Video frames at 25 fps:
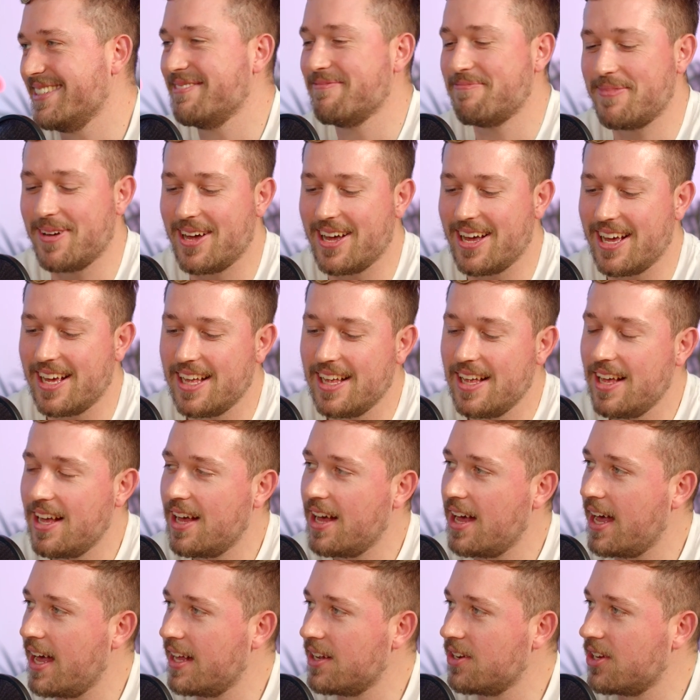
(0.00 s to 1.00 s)
but
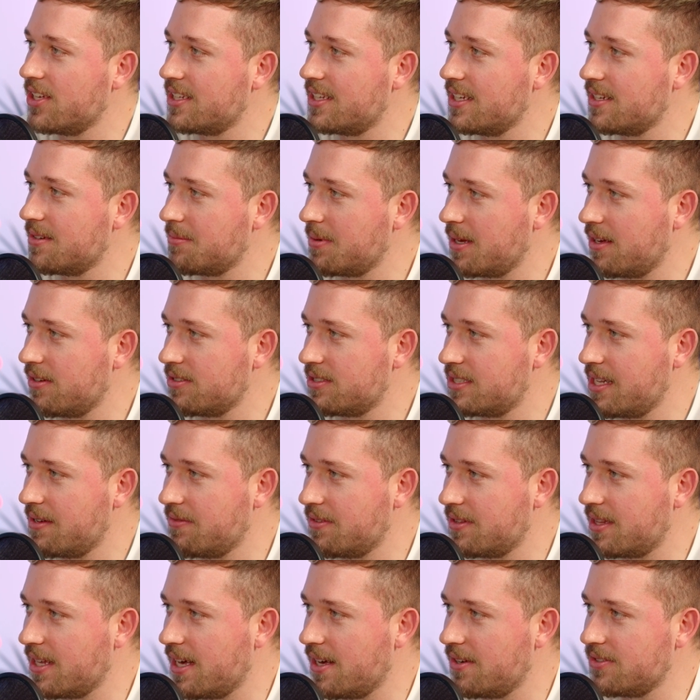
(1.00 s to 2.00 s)
and I did about
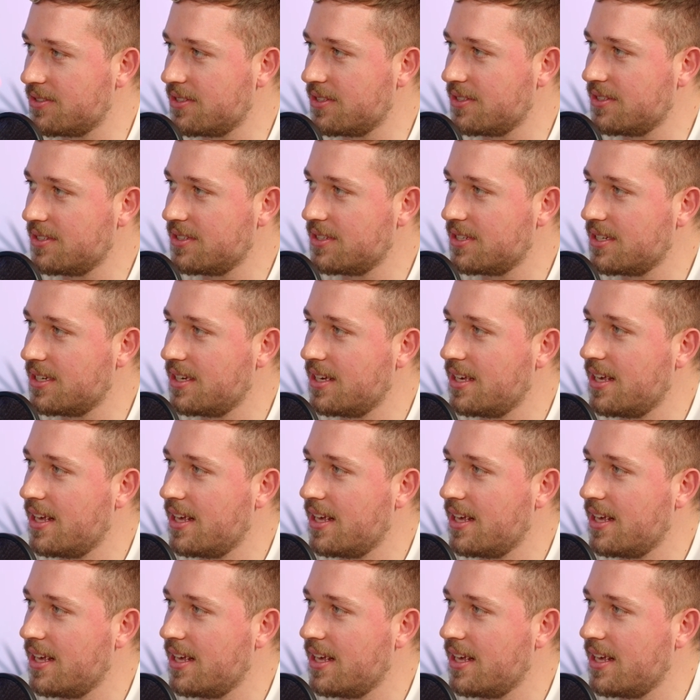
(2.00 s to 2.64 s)
seven thousand.